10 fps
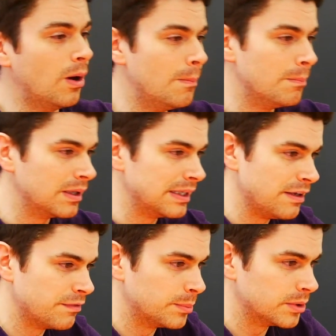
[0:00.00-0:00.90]

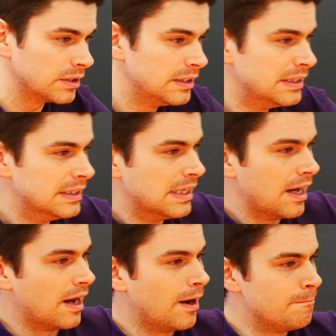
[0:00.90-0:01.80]
unbelievable.
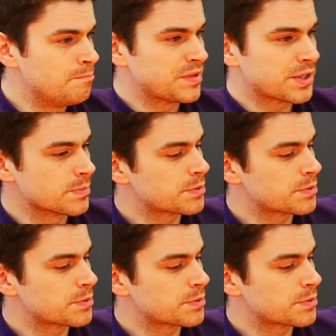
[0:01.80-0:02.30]
Um, some